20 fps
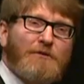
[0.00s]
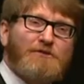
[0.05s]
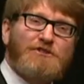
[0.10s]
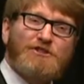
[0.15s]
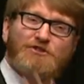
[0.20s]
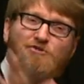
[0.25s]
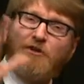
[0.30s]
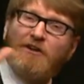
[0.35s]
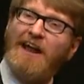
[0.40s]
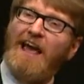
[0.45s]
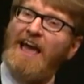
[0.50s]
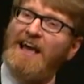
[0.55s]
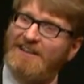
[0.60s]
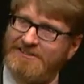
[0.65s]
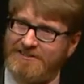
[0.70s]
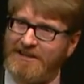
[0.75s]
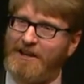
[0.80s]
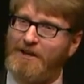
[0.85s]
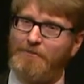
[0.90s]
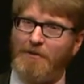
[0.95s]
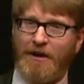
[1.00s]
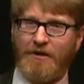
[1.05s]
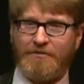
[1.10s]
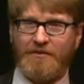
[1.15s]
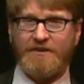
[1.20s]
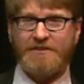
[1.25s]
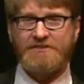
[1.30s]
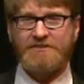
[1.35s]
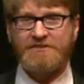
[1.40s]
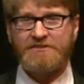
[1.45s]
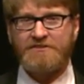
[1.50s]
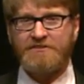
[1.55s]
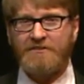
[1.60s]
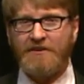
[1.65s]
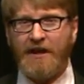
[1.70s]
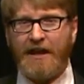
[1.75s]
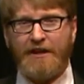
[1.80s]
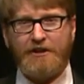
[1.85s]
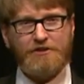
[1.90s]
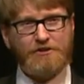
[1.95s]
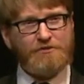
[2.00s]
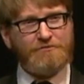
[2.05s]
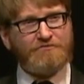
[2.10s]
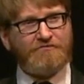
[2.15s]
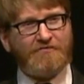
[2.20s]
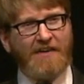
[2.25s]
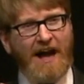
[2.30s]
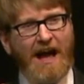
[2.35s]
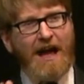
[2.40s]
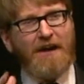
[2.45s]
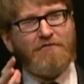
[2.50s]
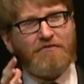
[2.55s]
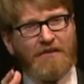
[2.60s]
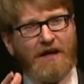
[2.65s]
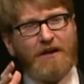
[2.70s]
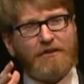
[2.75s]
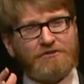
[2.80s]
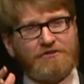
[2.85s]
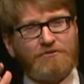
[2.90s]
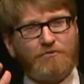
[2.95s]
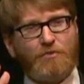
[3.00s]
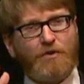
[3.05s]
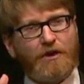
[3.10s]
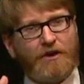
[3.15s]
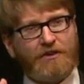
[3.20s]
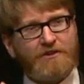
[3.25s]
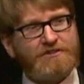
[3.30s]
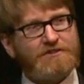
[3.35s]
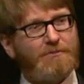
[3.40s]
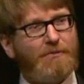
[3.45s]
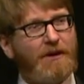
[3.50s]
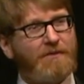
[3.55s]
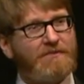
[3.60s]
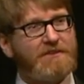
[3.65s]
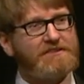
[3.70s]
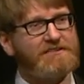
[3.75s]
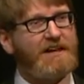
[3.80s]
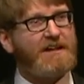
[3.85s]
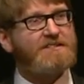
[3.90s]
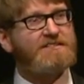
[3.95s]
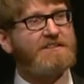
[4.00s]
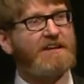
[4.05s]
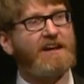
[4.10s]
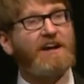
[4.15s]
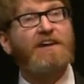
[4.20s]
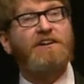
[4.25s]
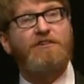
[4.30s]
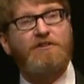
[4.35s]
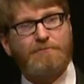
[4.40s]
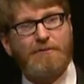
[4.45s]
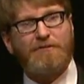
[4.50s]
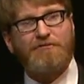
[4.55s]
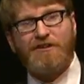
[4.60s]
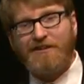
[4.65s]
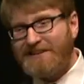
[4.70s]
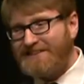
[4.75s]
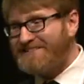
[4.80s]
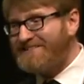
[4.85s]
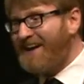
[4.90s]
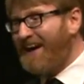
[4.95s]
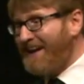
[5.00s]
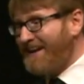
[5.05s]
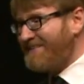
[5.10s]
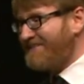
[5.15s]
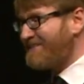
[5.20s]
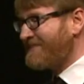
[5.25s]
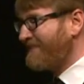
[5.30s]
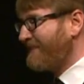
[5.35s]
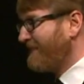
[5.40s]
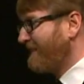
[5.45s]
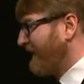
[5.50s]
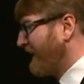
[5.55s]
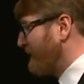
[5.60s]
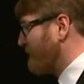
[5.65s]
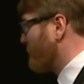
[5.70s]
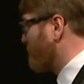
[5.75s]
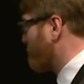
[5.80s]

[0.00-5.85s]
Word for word: just write an essay about this. I could do five thousand words about this idea, and it'll be really tight, and it will